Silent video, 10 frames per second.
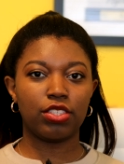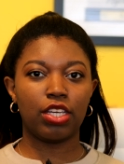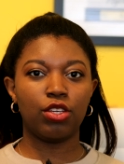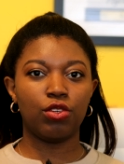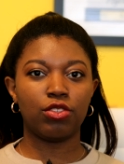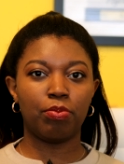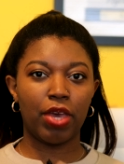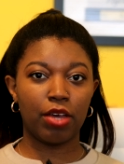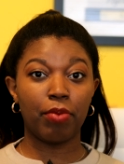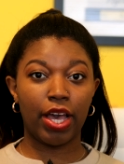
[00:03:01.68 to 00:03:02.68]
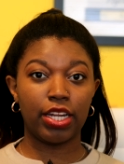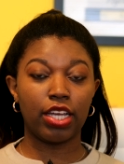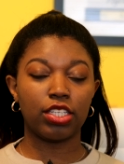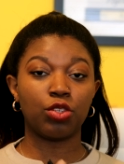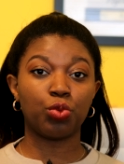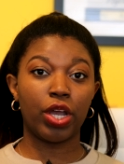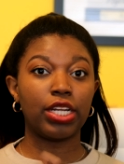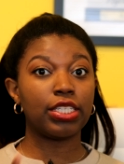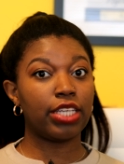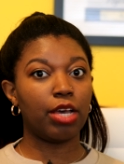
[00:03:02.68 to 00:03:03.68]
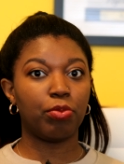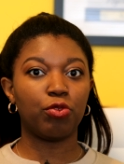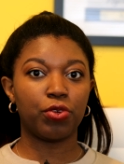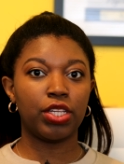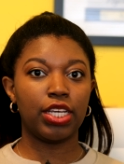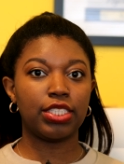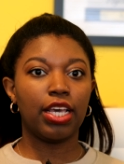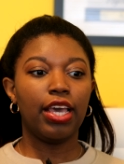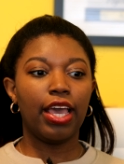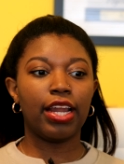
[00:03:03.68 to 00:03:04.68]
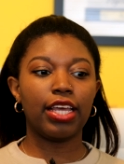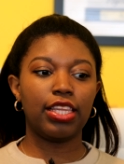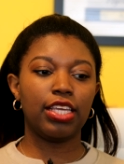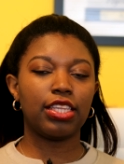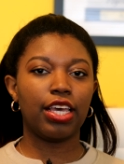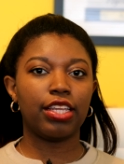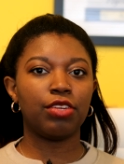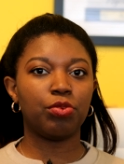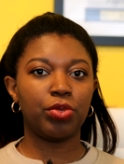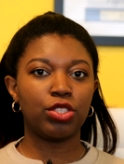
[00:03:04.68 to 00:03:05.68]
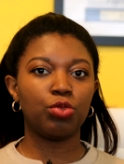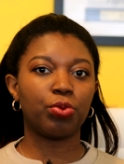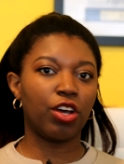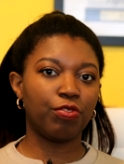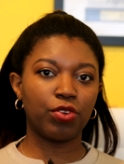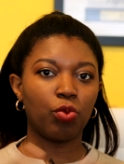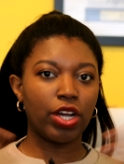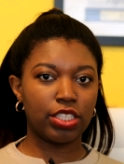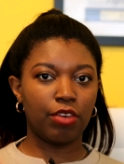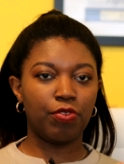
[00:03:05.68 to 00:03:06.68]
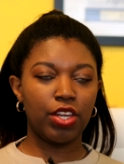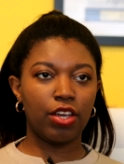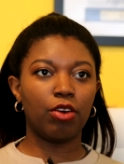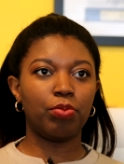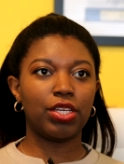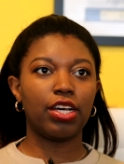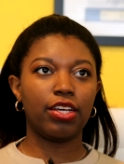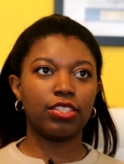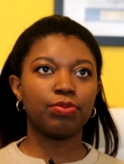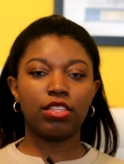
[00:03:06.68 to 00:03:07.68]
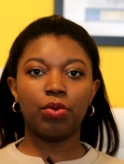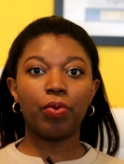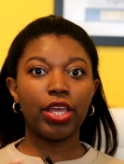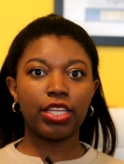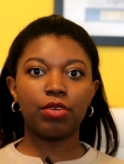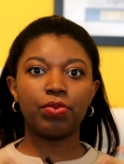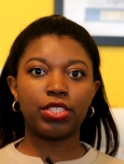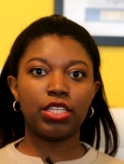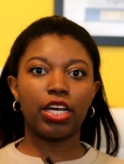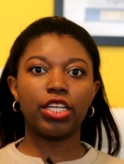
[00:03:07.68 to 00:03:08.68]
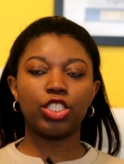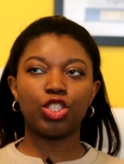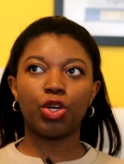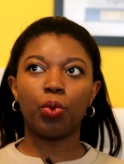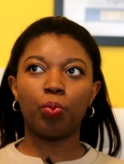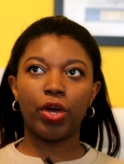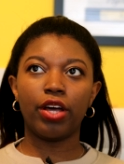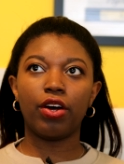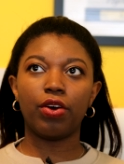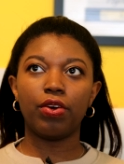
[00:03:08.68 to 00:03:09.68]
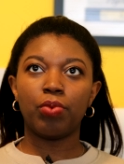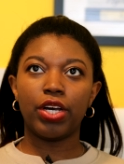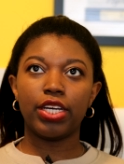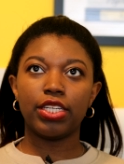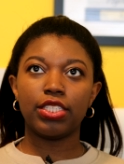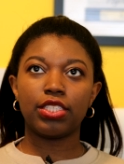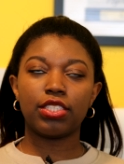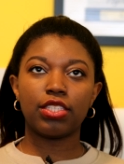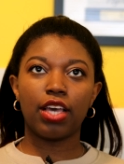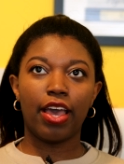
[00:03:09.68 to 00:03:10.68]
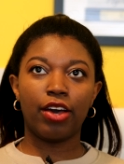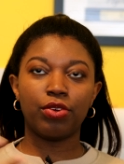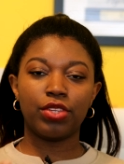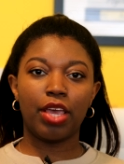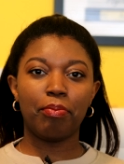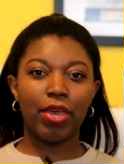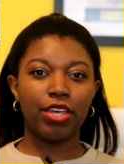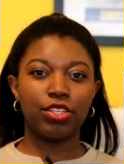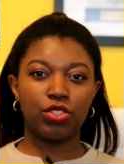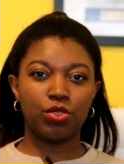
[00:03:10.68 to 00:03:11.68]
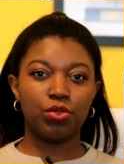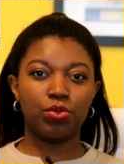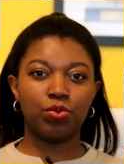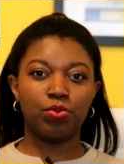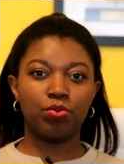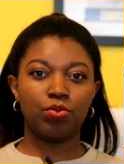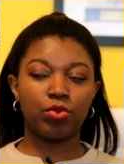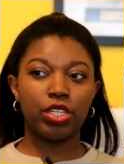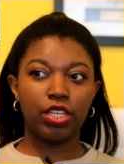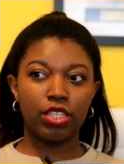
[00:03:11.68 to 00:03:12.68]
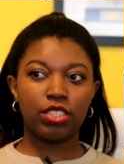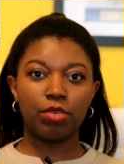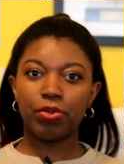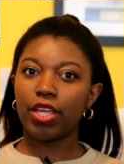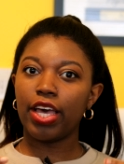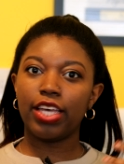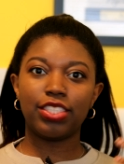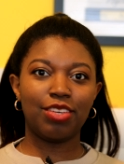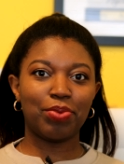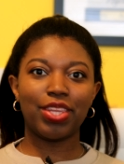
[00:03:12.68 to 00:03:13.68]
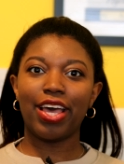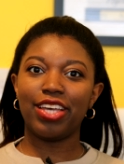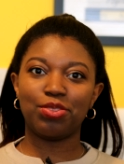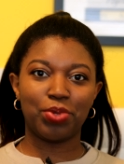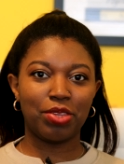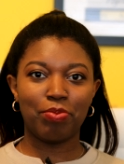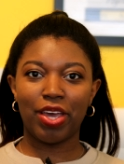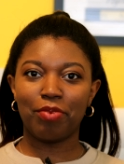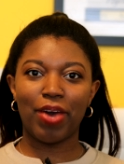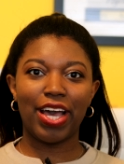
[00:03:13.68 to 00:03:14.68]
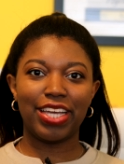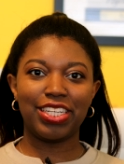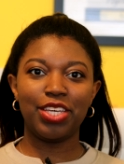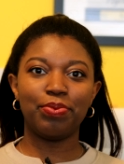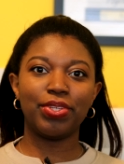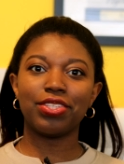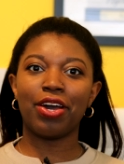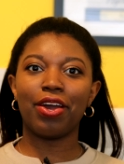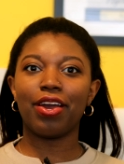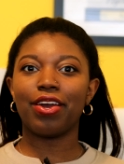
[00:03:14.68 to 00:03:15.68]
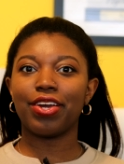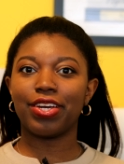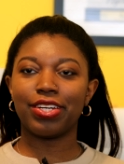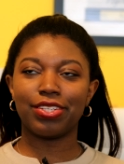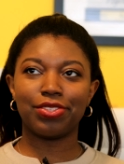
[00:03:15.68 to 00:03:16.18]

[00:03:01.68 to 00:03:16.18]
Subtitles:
they used Megamind as a great example for this. And I think that it will be super helpful to watch that video because the way that it was done so well was how they made you really empathize with Megamind. He was our